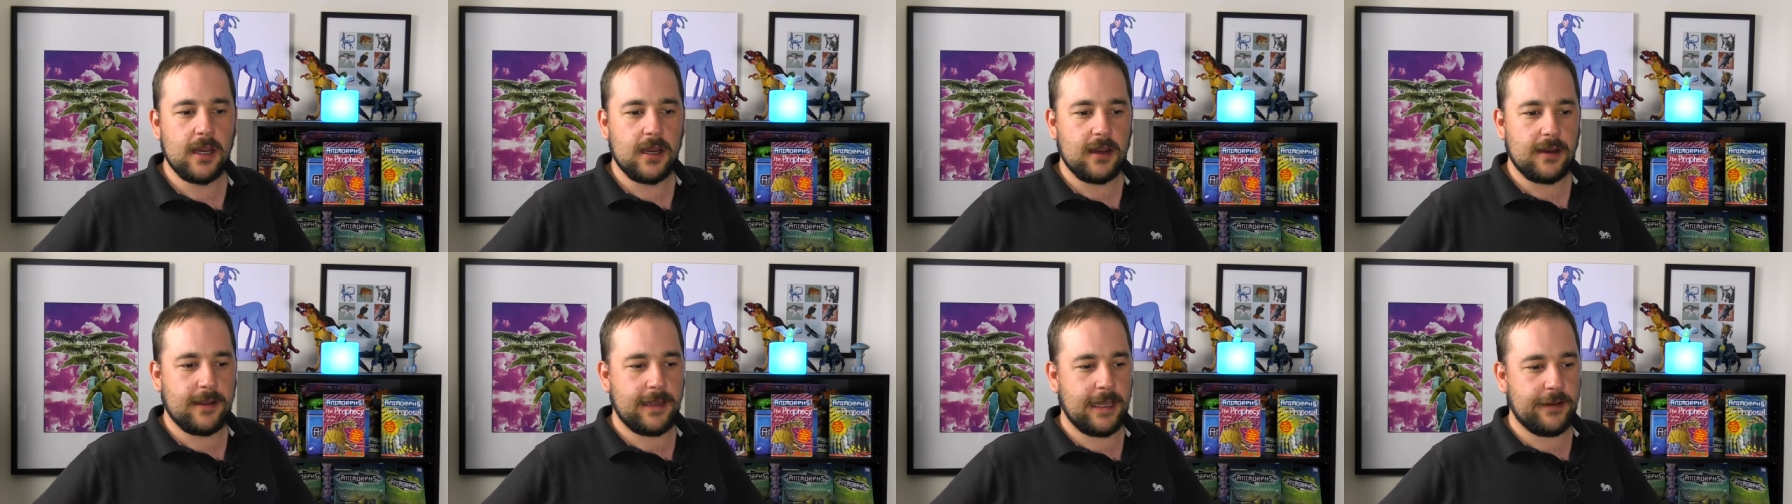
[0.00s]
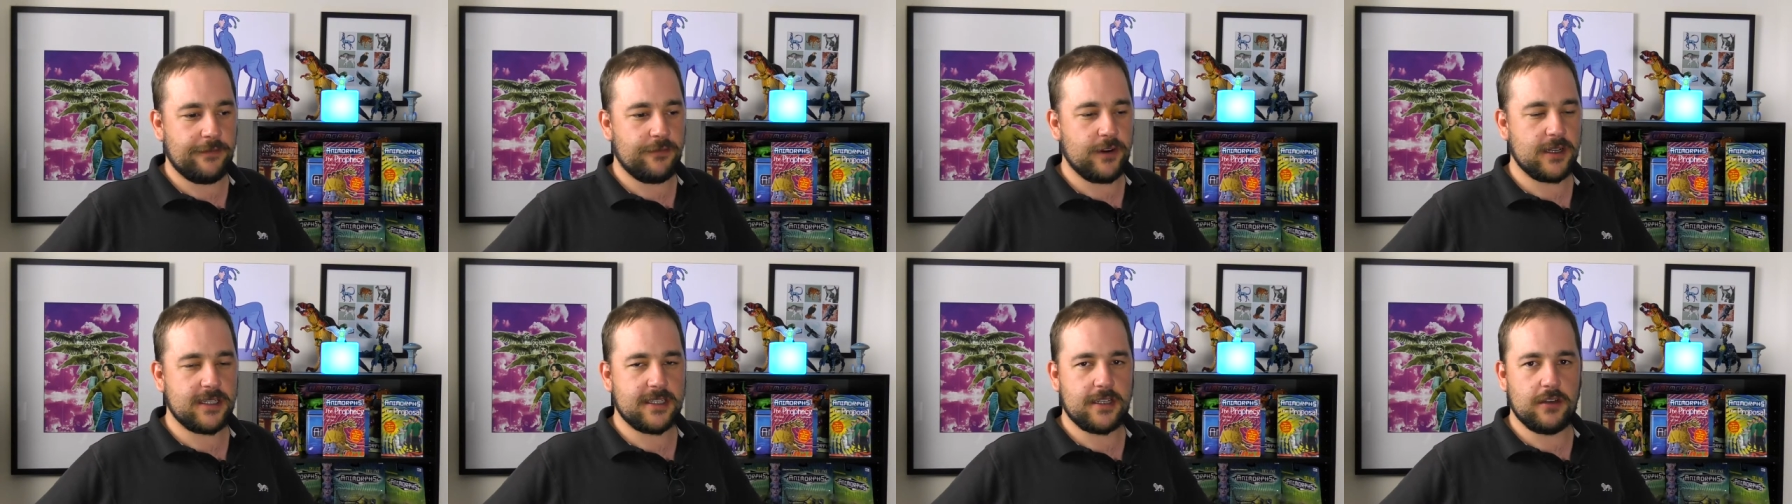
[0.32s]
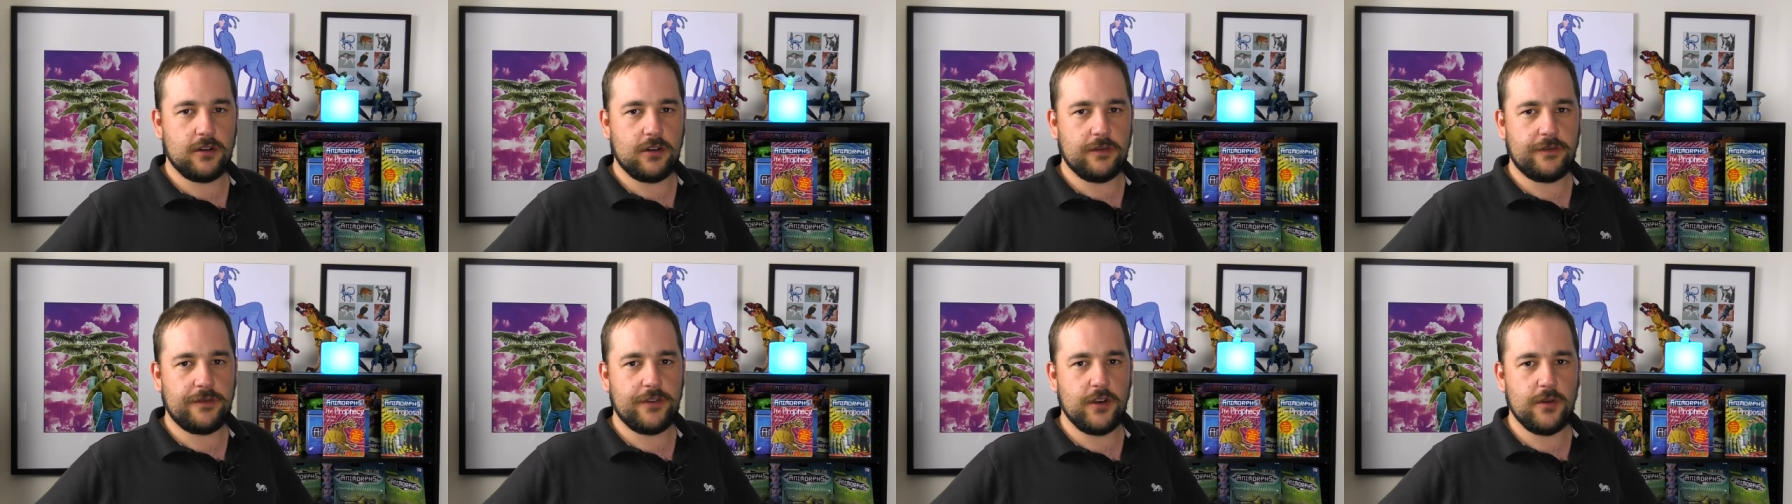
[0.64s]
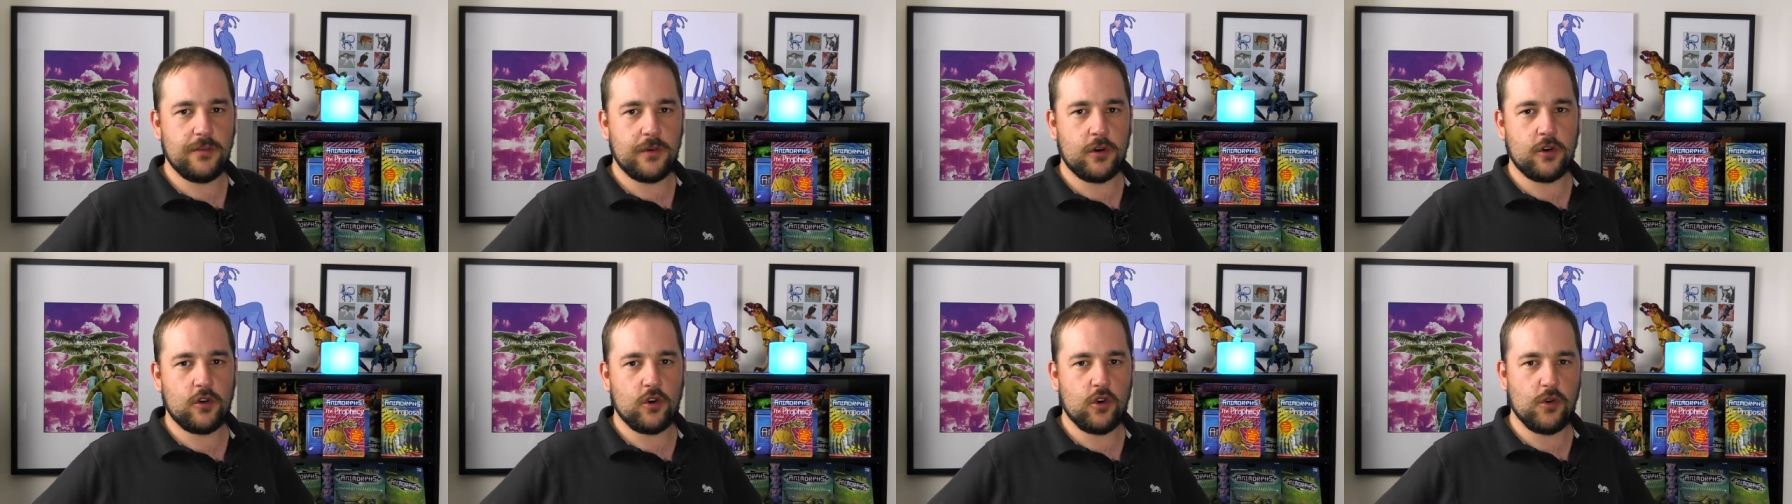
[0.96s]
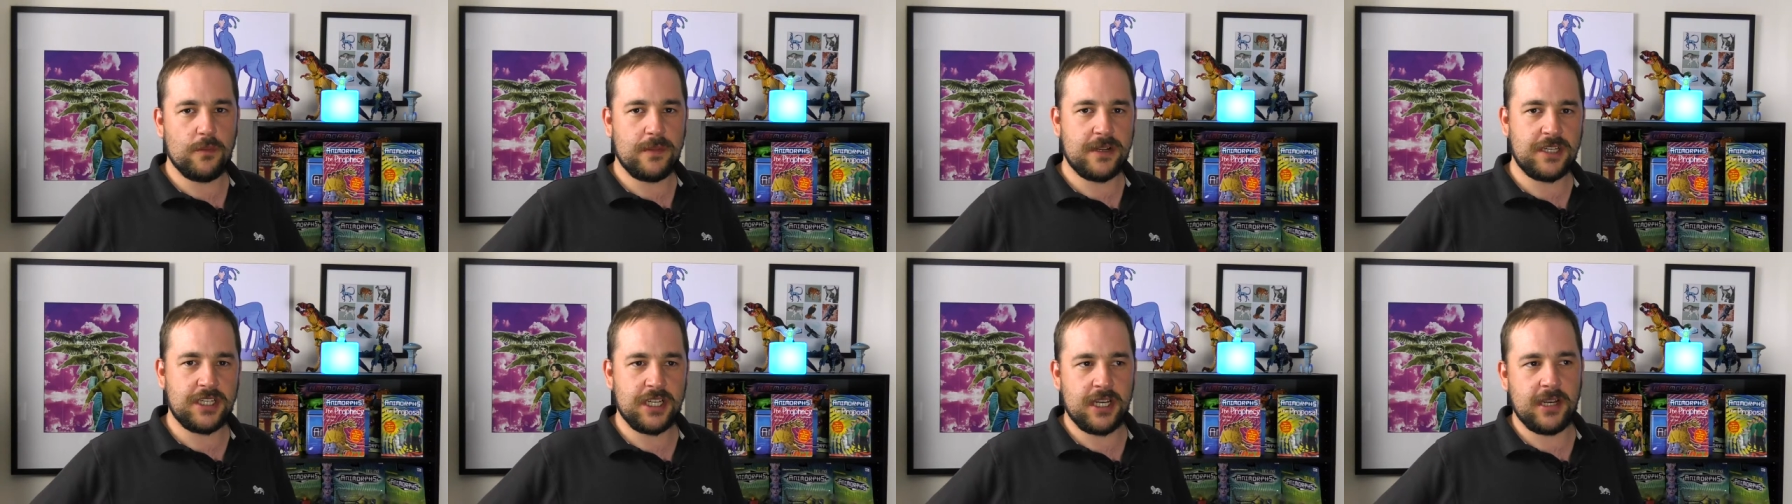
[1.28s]
and they've rescued a few more
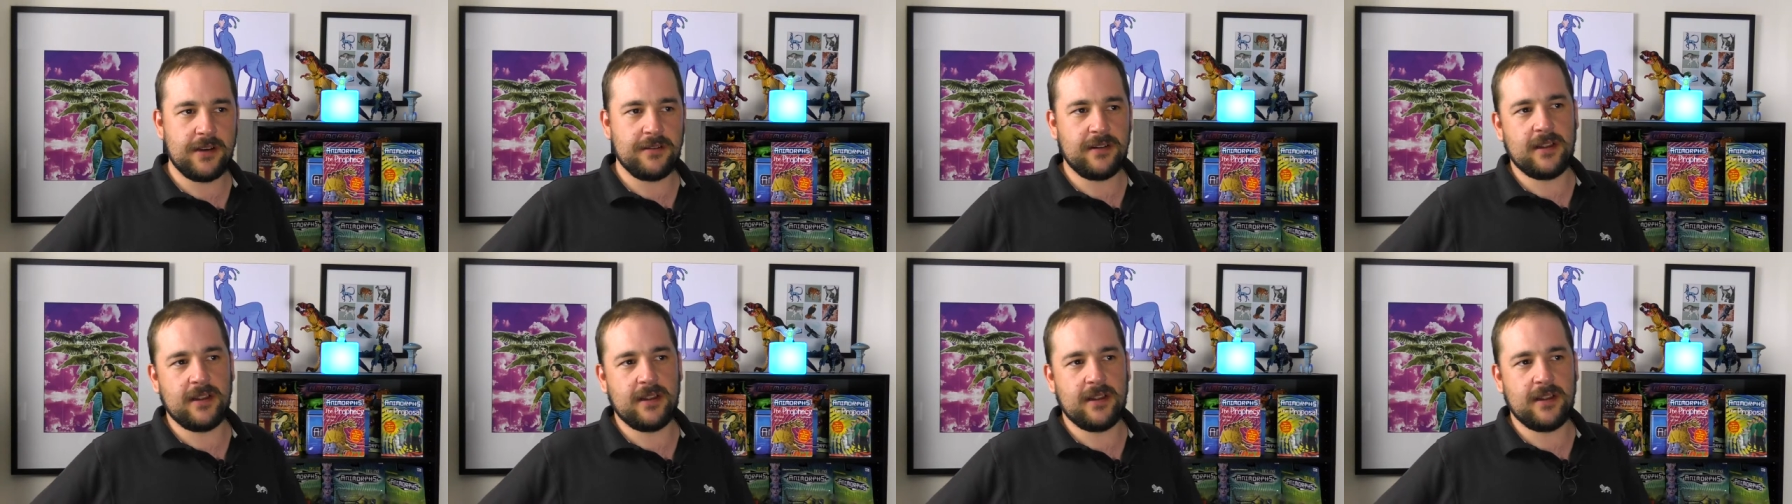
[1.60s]
Hork-Bajir.